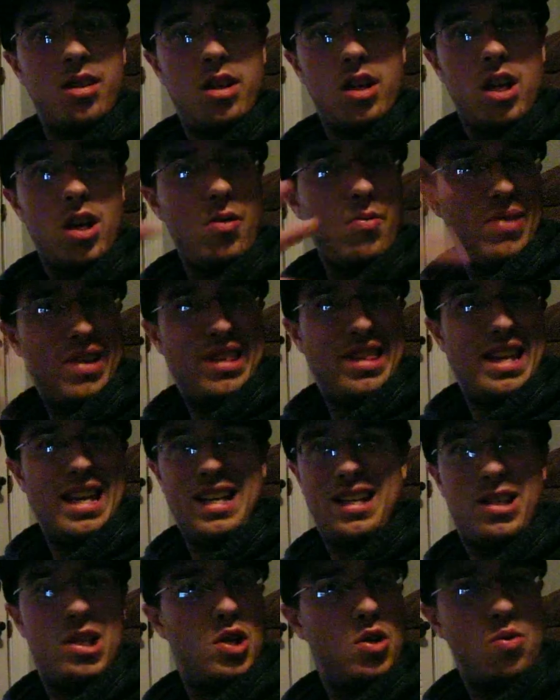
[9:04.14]
I want that
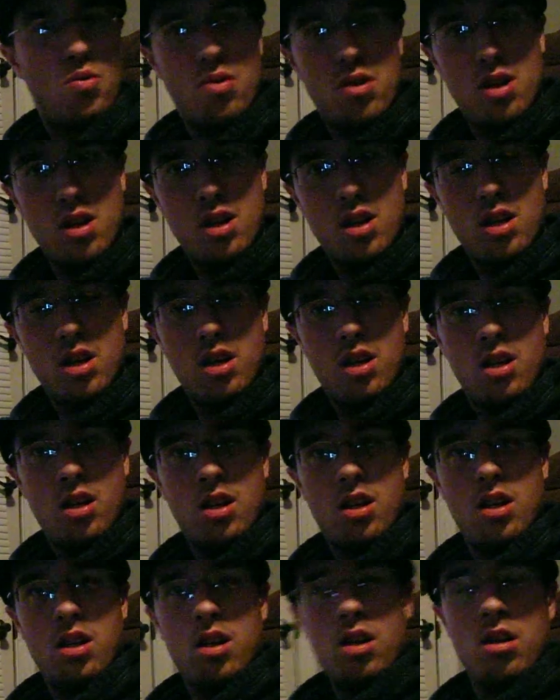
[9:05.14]
too.
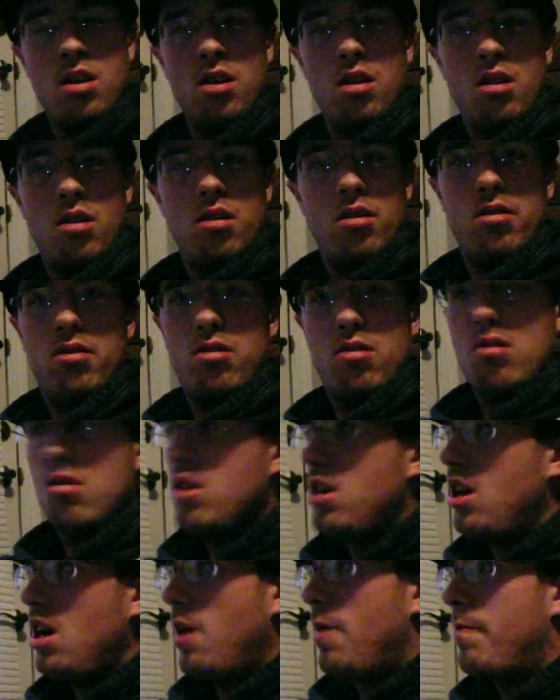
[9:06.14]
So
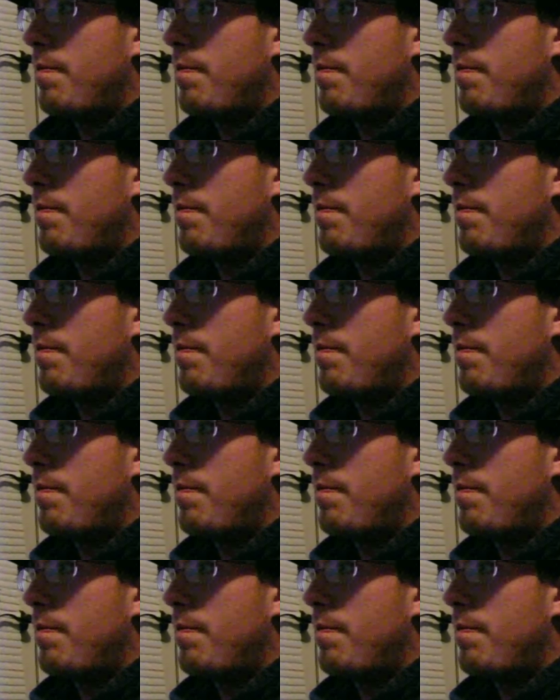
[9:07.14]
yeah,